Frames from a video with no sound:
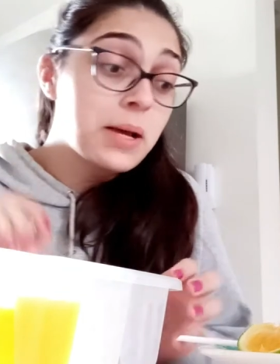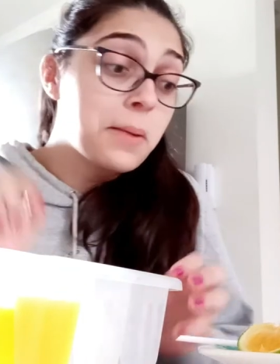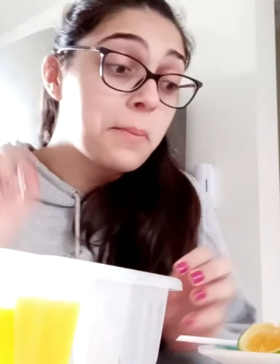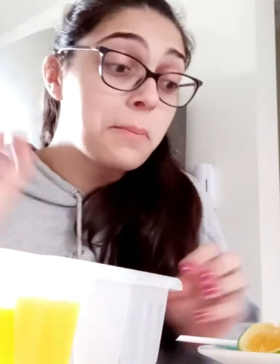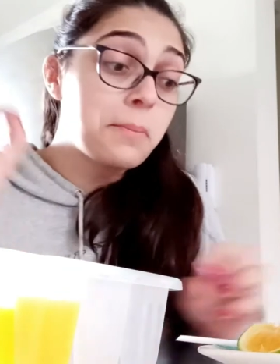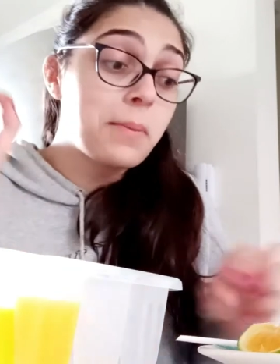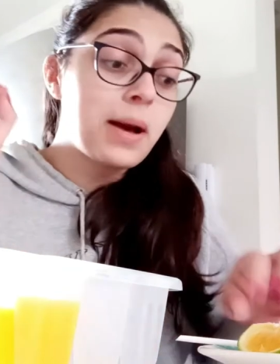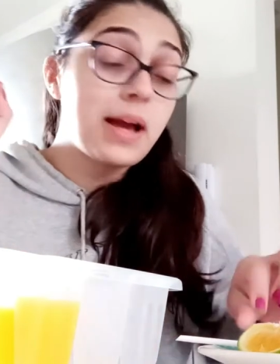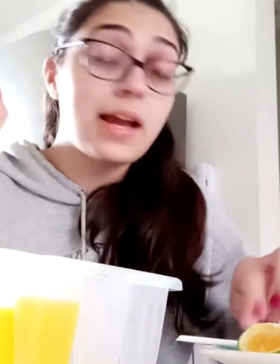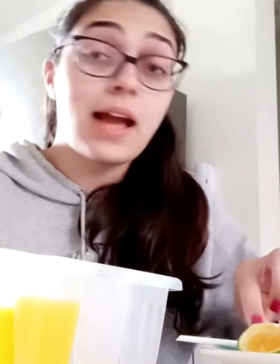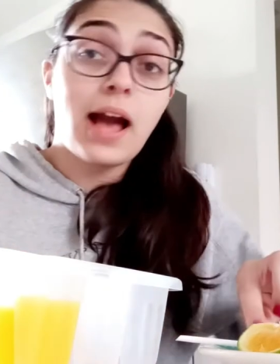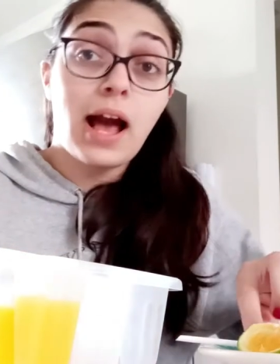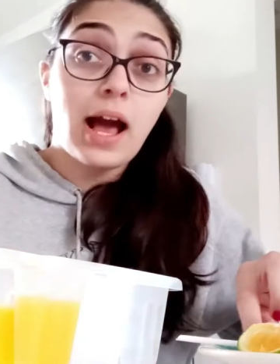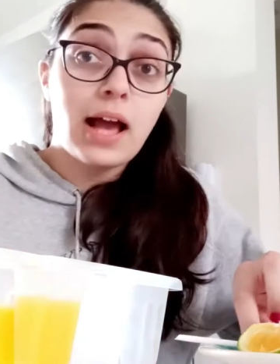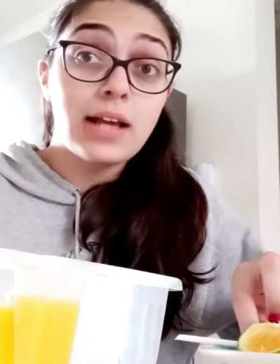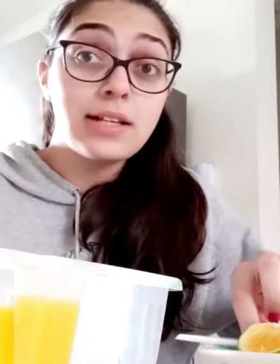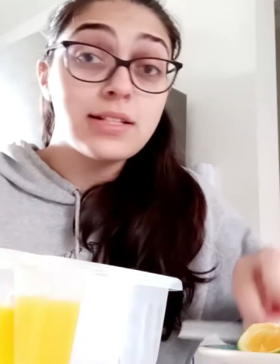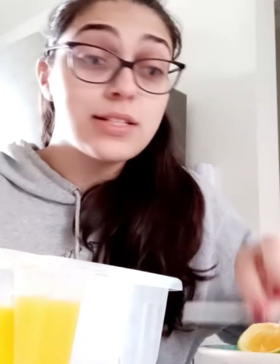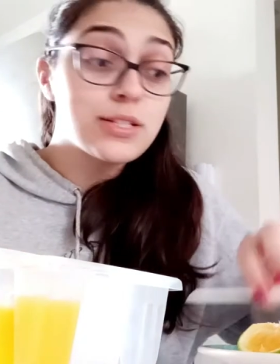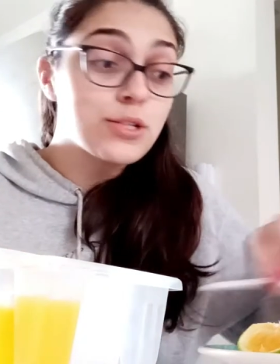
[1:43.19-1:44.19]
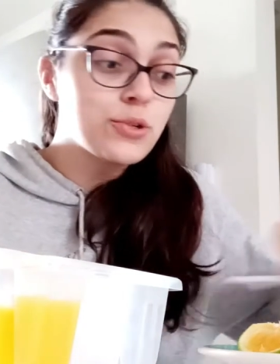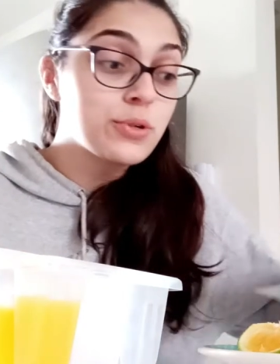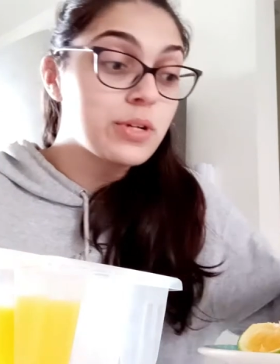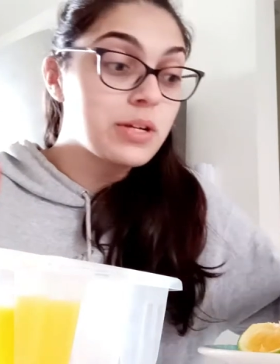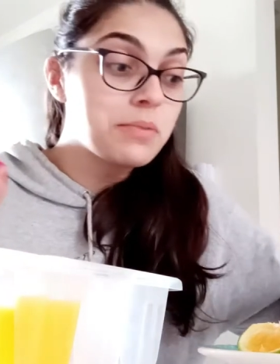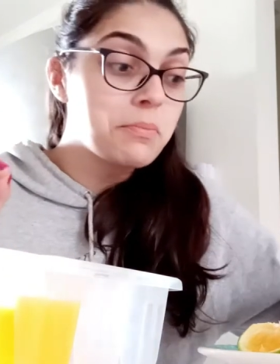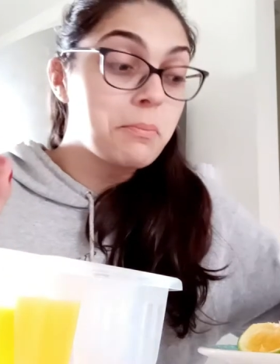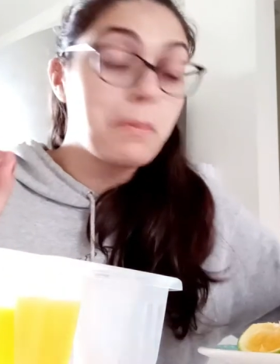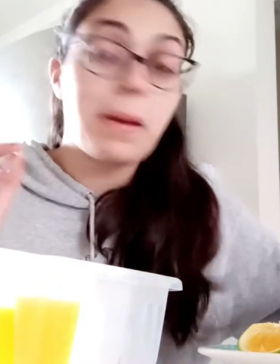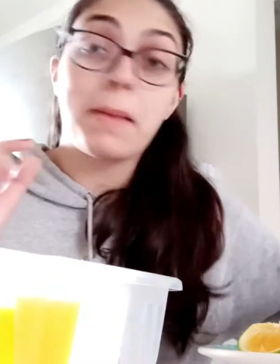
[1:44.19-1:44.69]
my ice
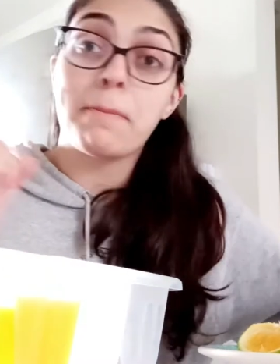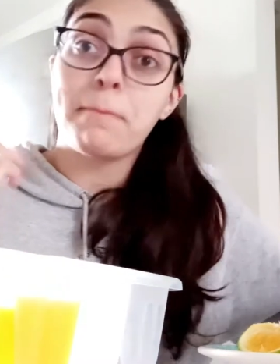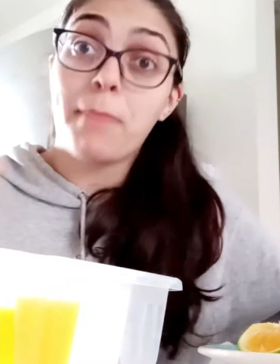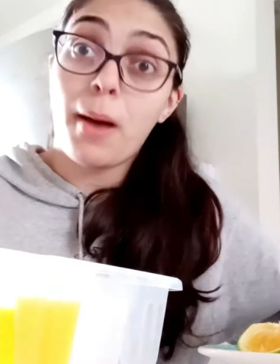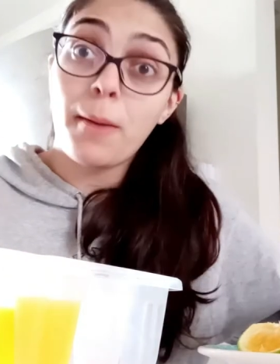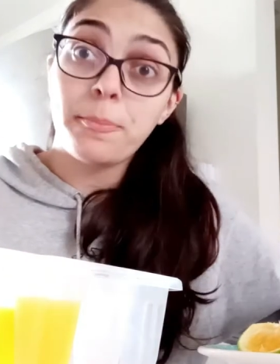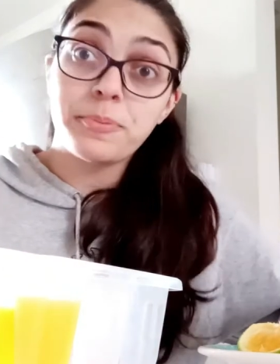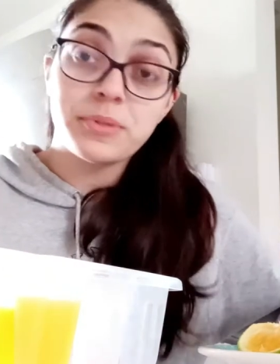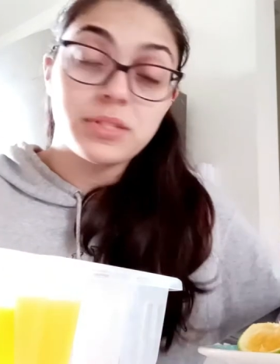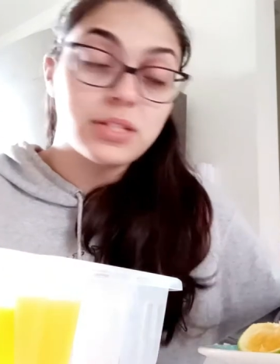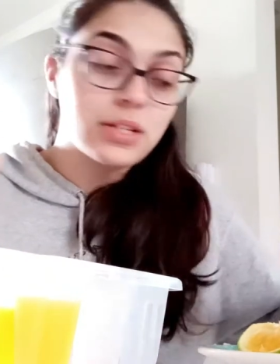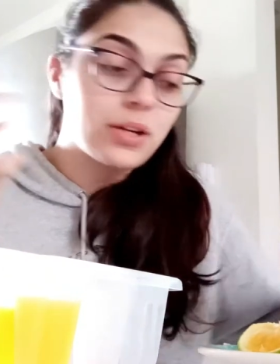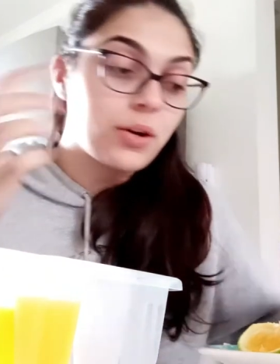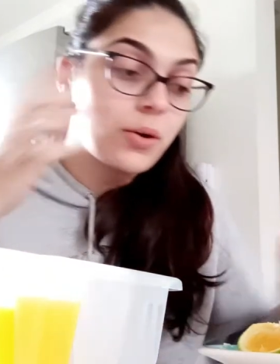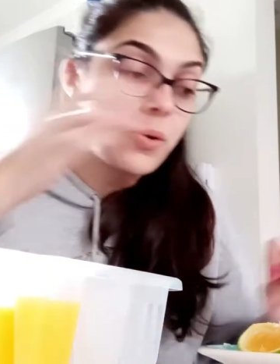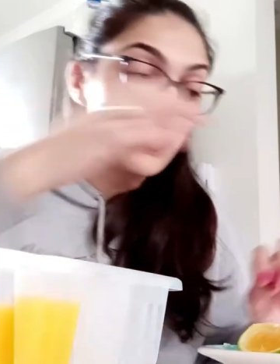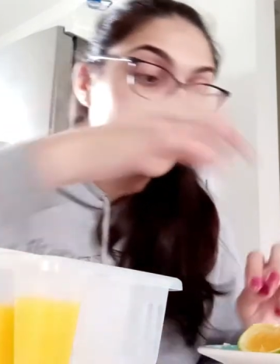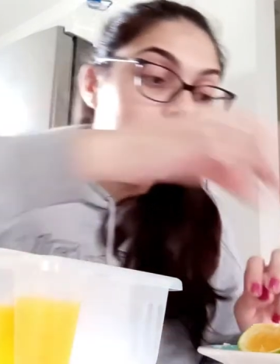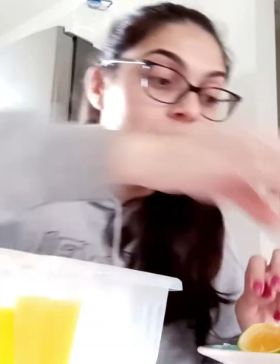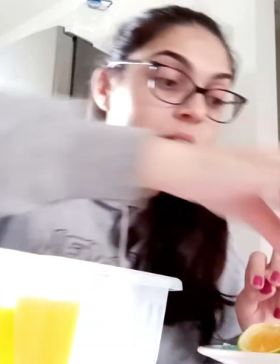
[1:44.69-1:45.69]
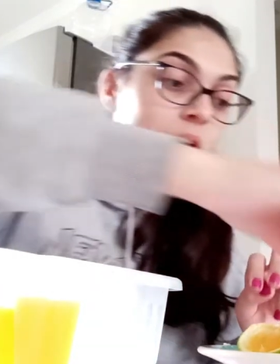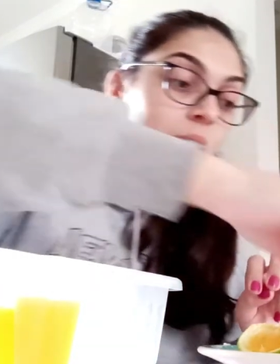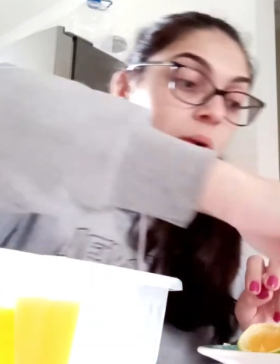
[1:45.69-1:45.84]
cream, my popsicle,